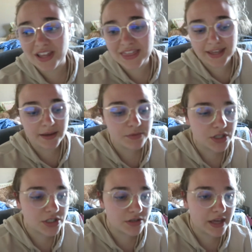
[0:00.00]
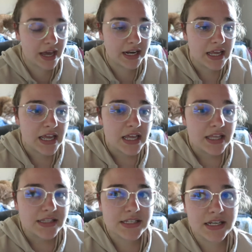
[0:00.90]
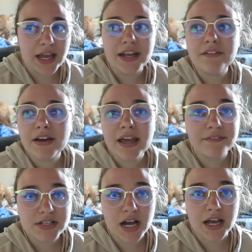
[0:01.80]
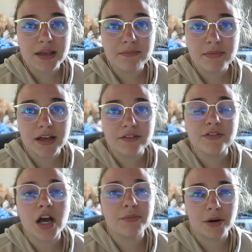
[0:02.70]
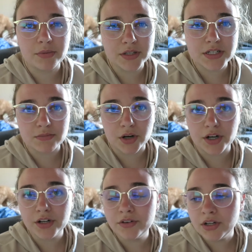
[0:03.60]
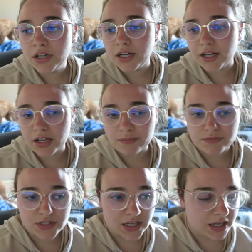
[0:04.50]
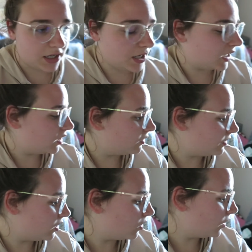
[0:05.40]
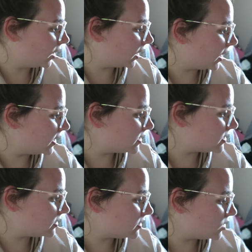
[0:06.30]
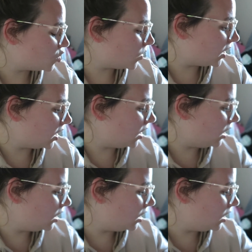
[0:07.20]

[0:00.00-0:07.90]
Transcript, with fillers: I think I'm gonna do that tonight if I have time, if not probably tomorrow, to get it kind of organized, situated